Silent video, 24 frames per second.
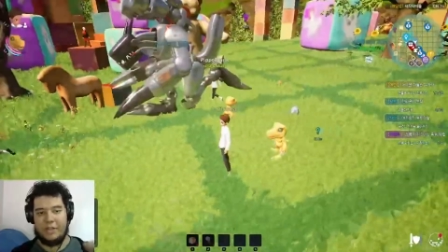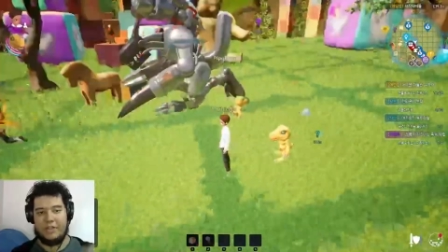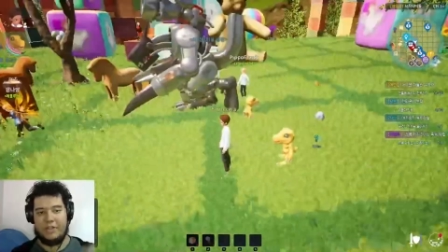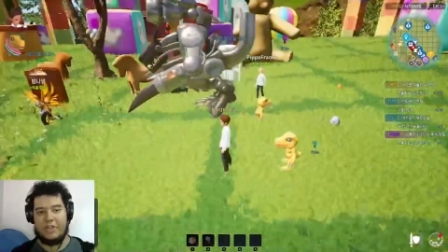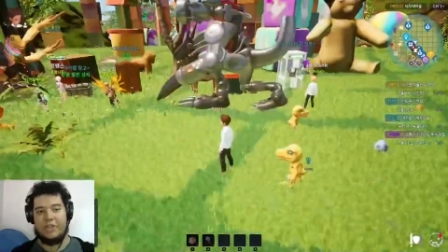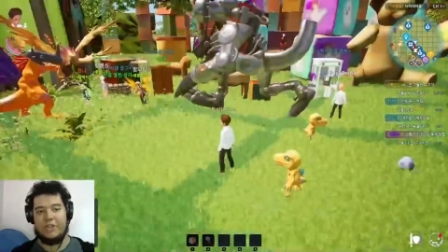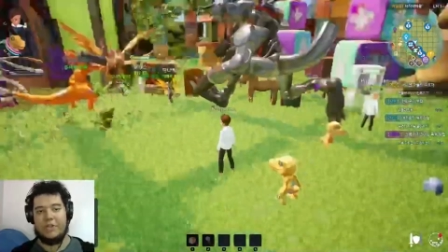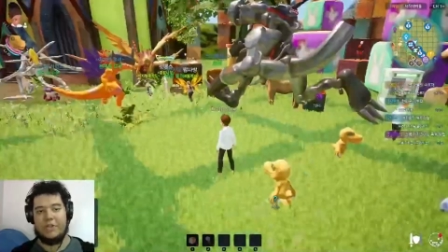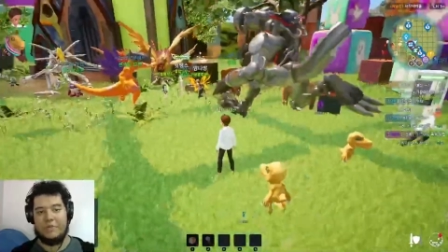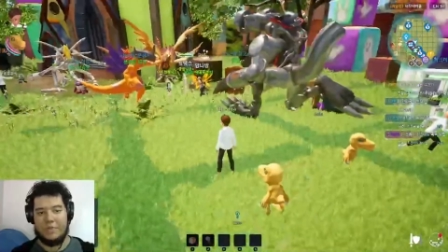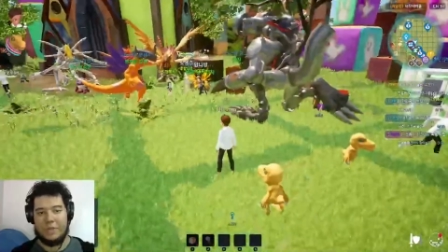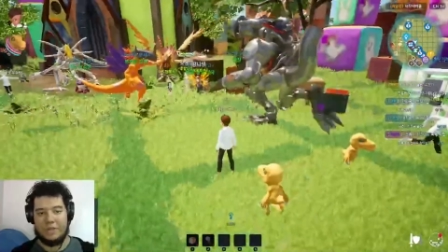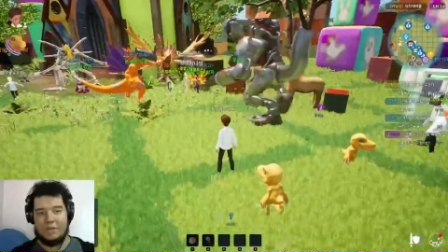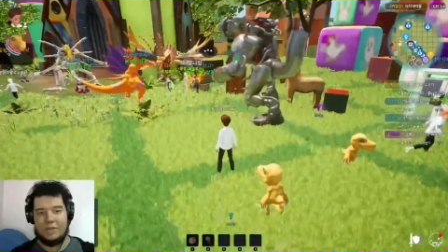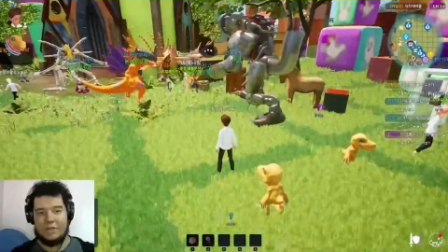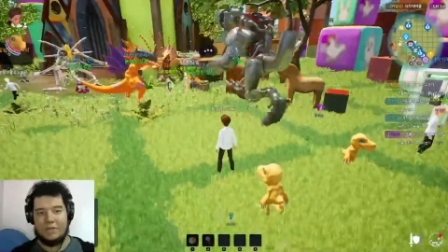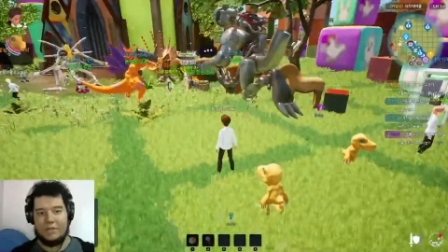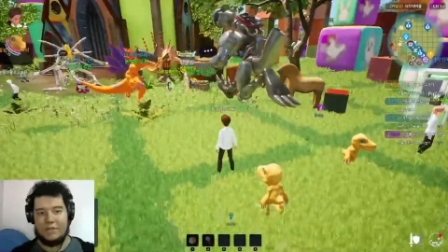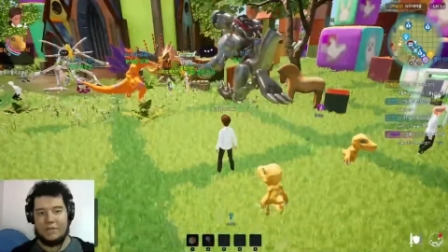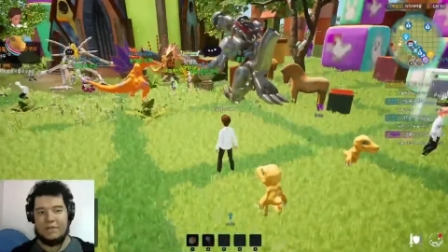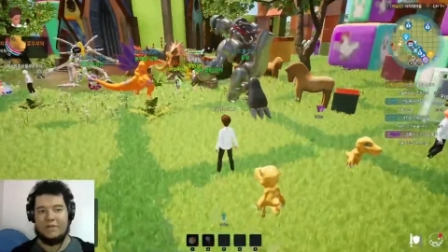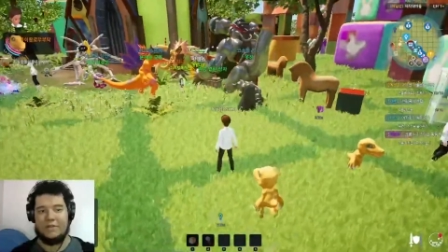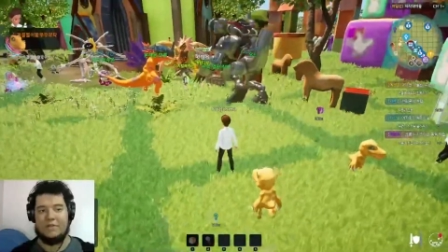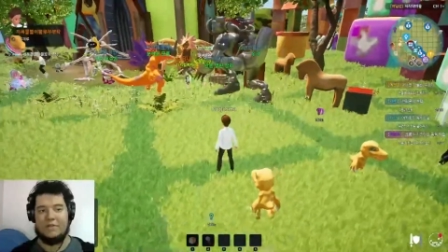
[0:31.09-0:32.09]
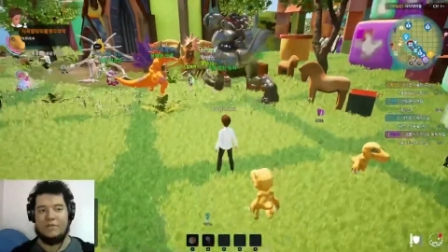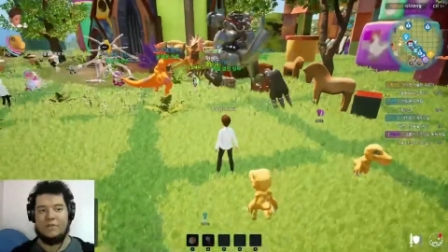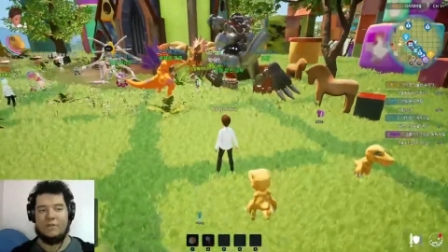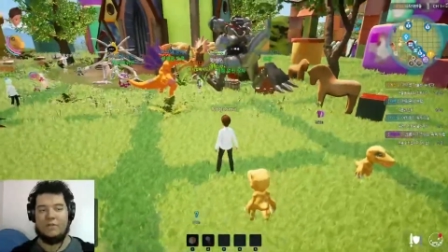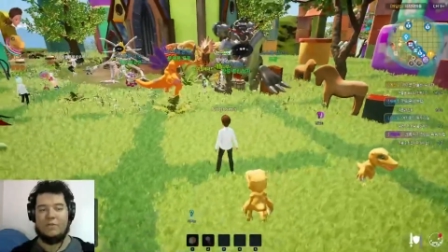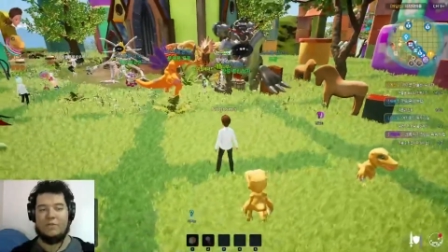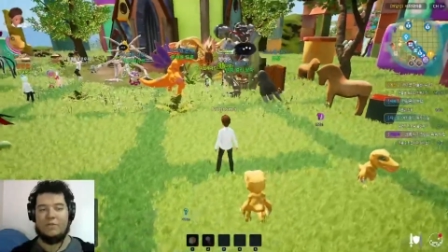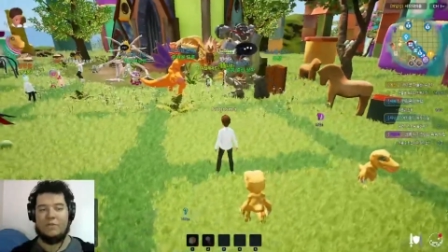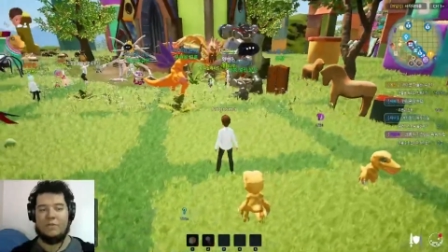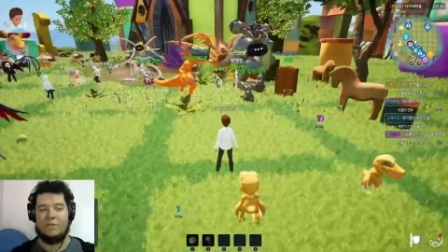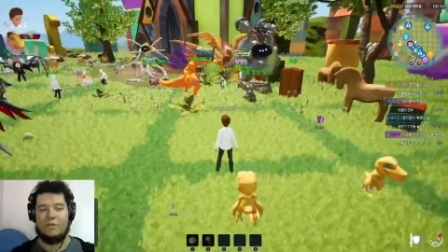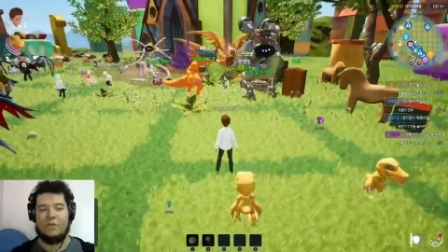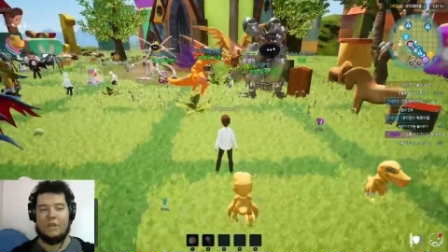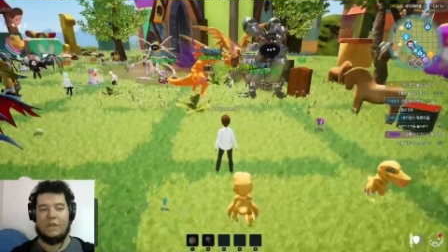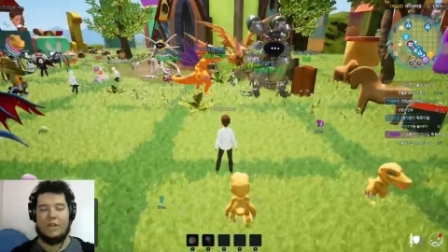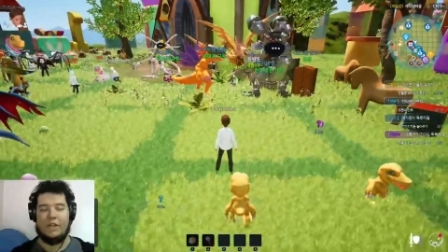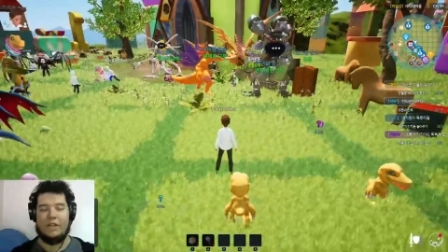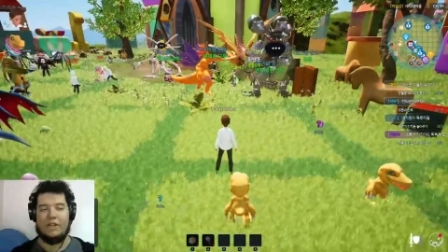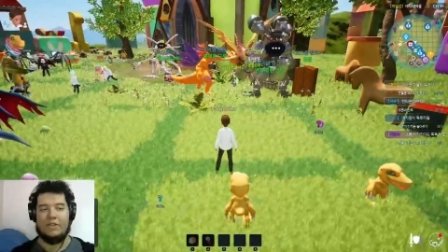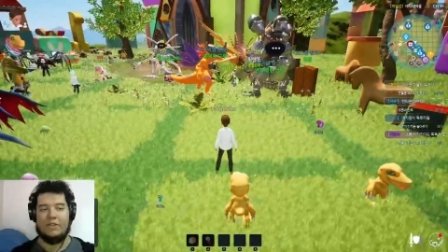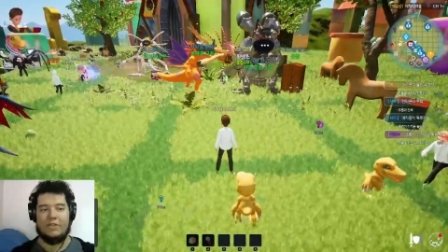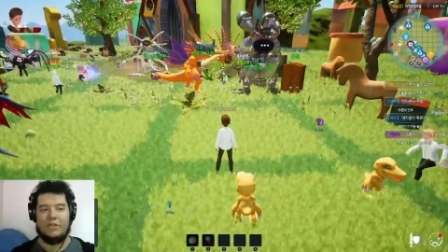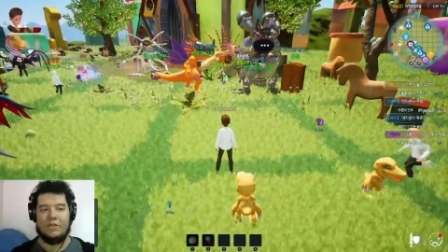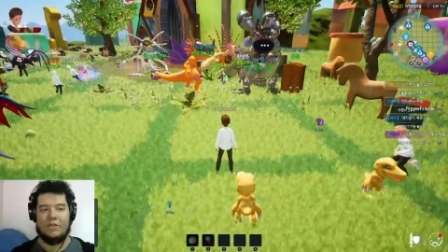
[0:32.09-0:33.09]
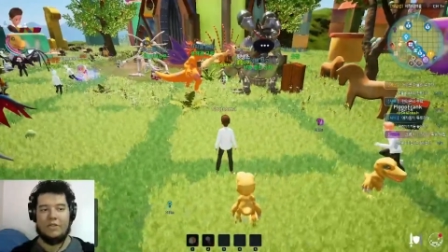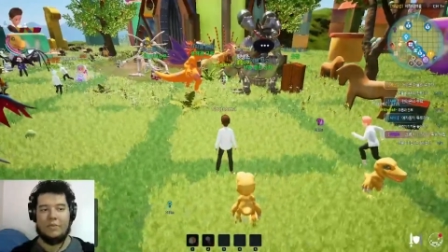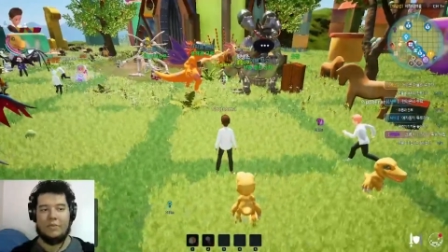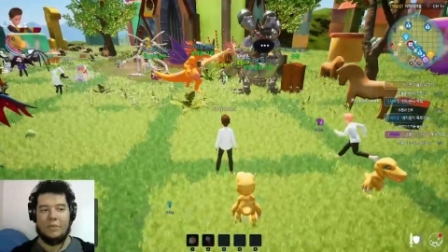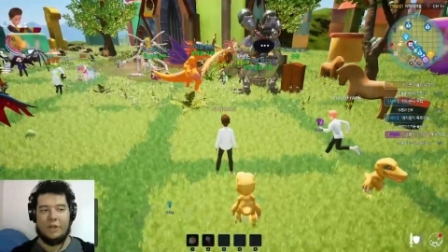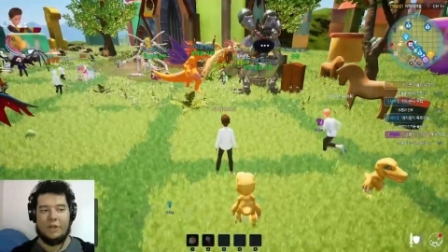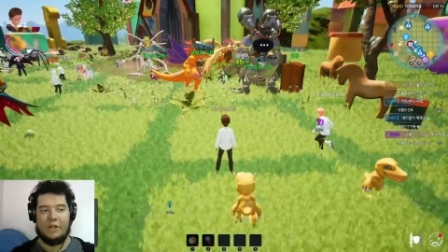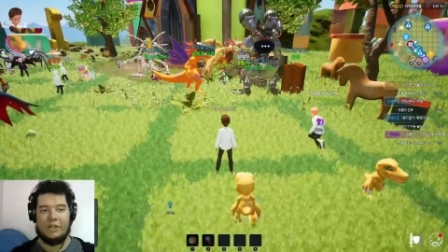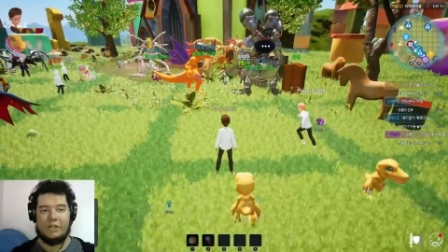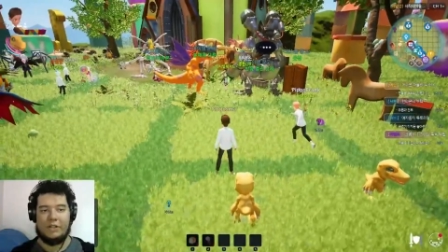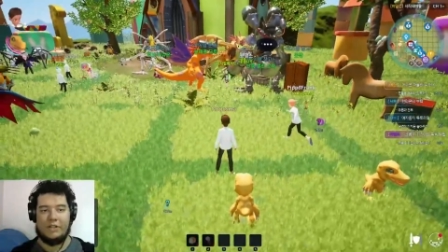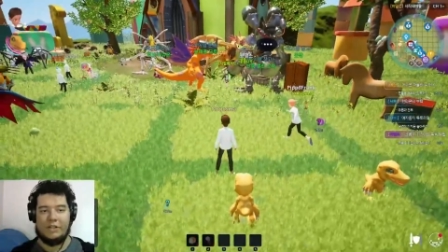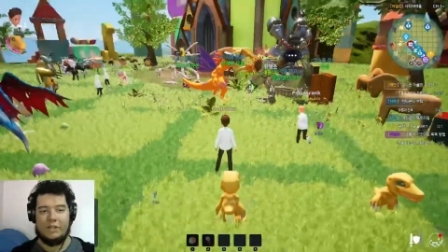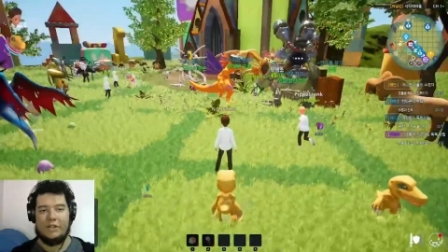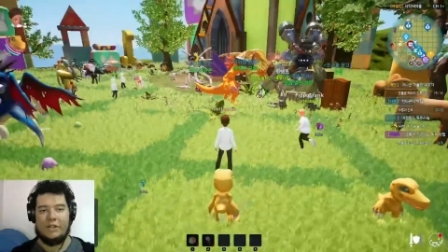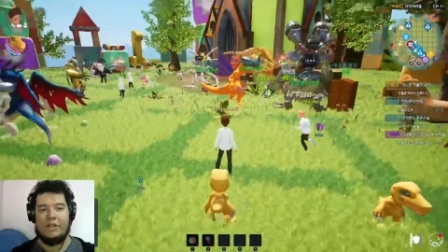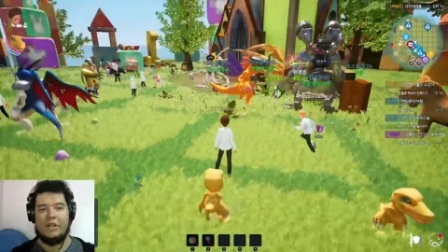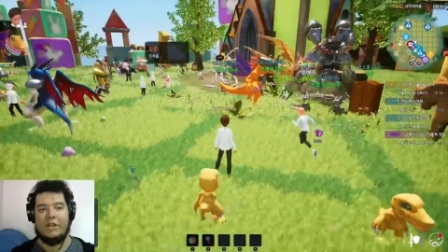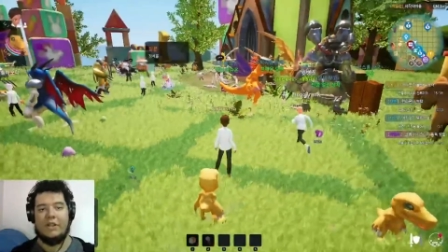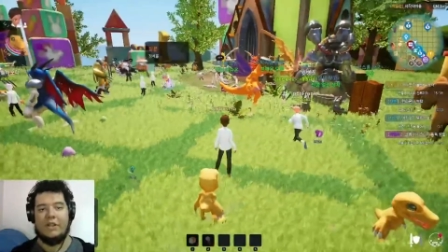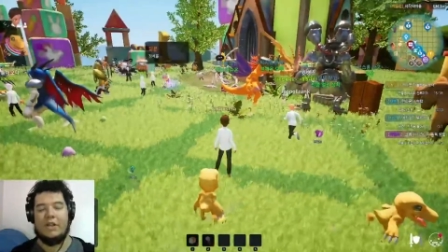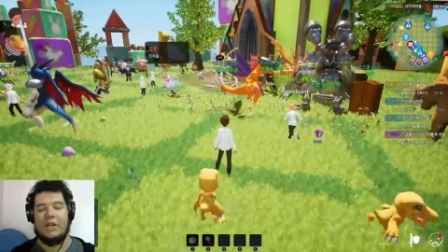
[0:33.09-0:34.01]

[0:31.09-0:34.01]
achievements related to the parts.